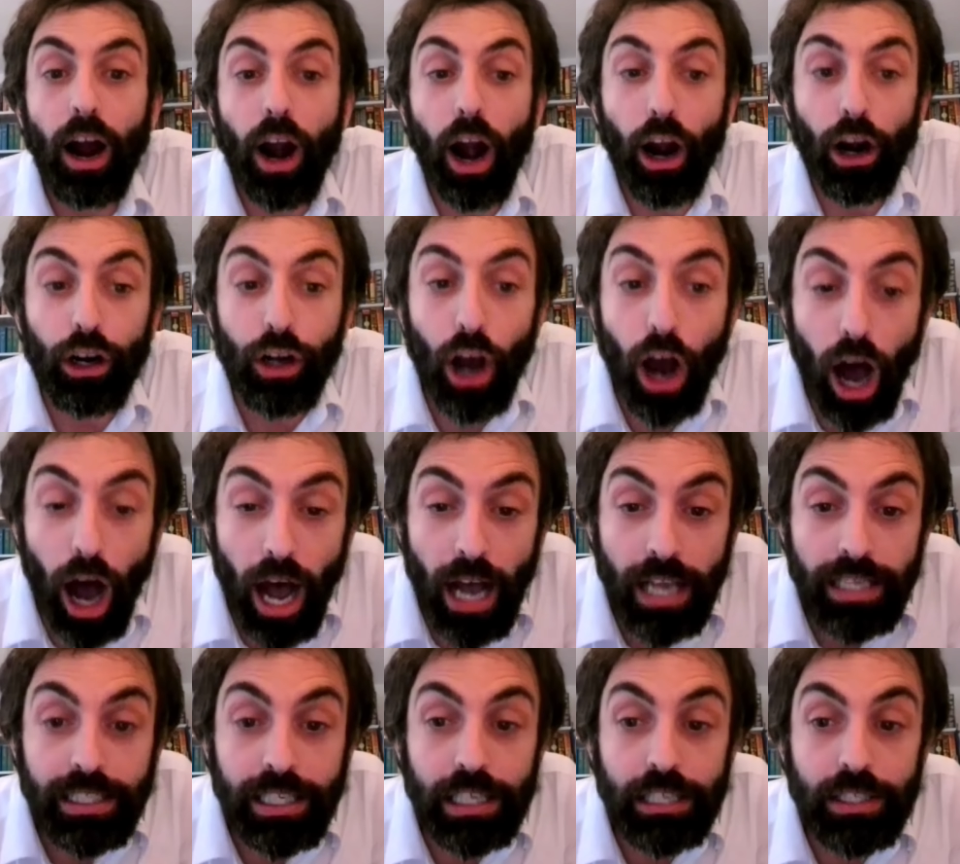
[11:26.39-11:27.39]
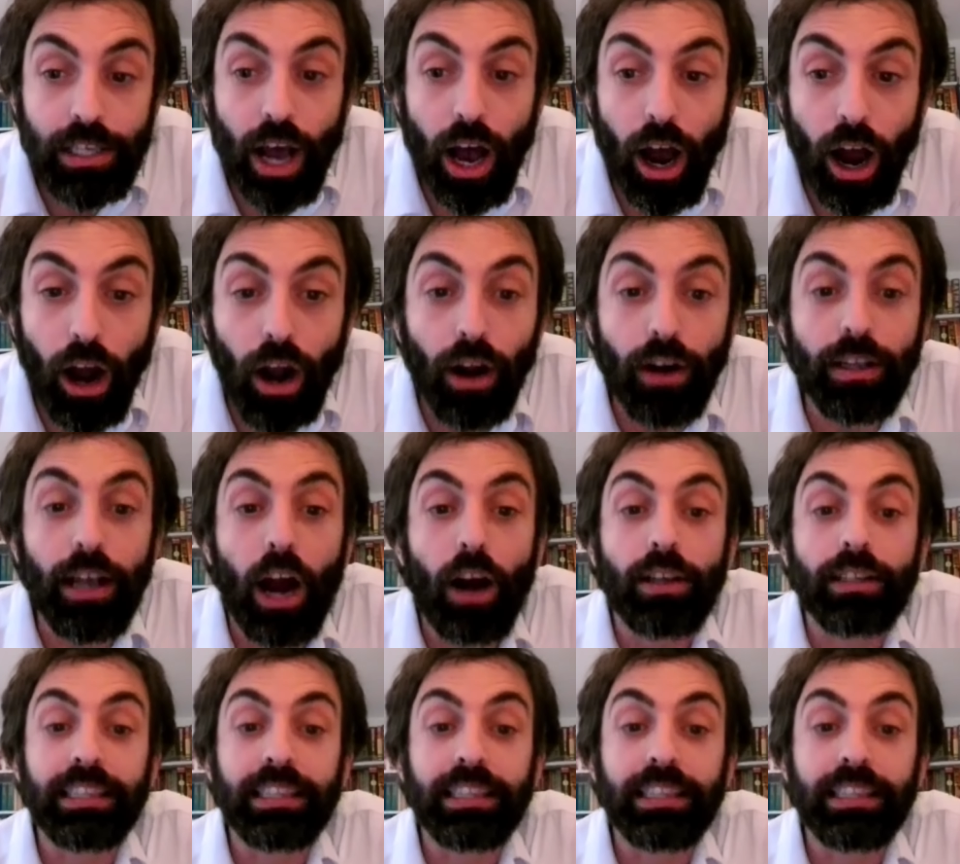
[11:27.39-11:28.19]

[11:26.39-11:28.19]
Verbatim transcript: our, our causes are,